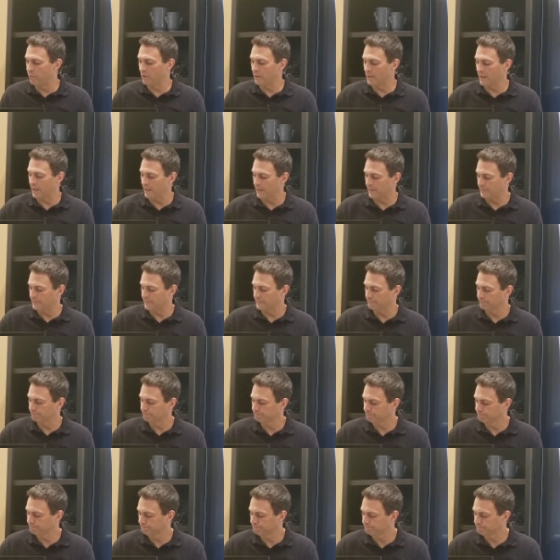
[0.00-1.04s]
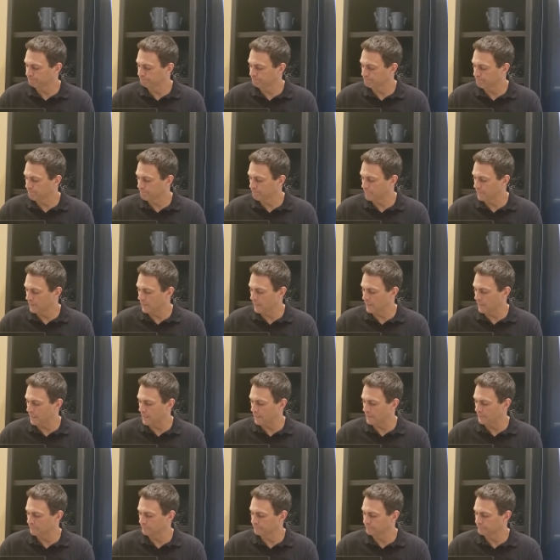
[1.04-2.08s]
plant.
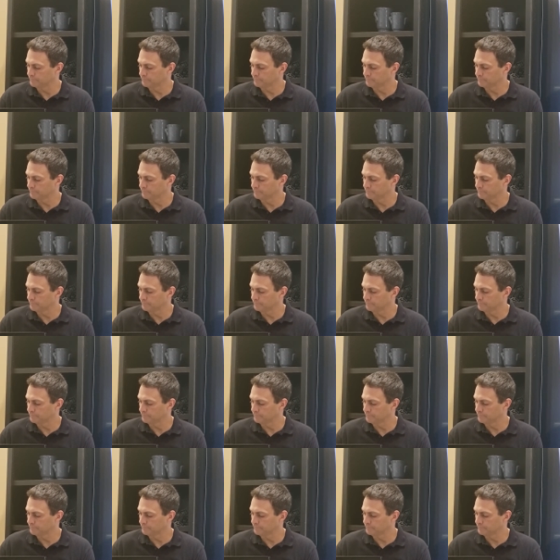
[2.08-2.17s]
Okay?